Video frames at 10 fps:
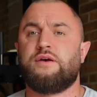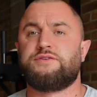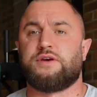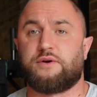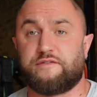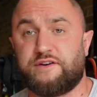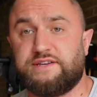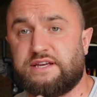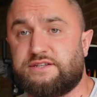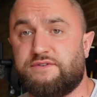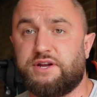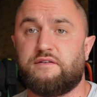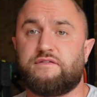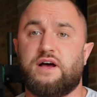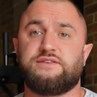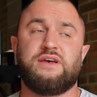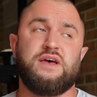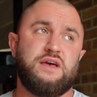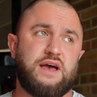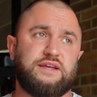So I've got 3 sets of rear delt flies,
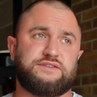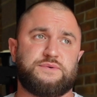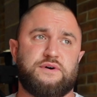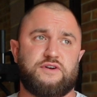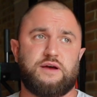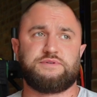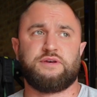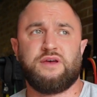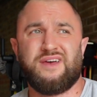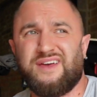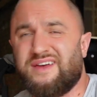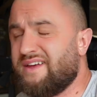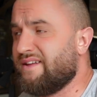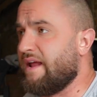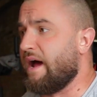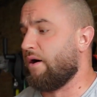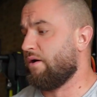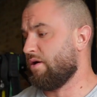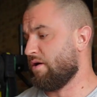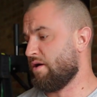8 to 12 reps. Now,
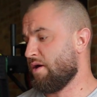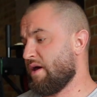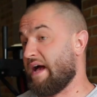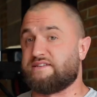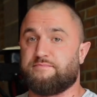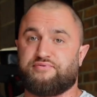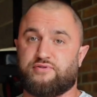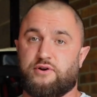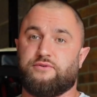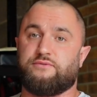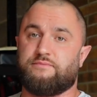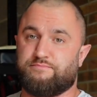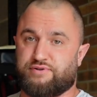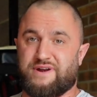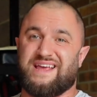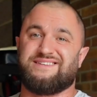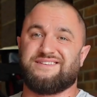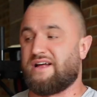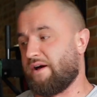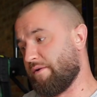as in pronated,
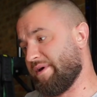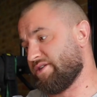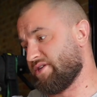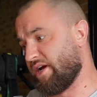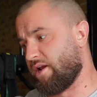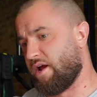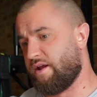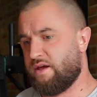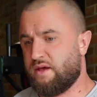like on a bench incline.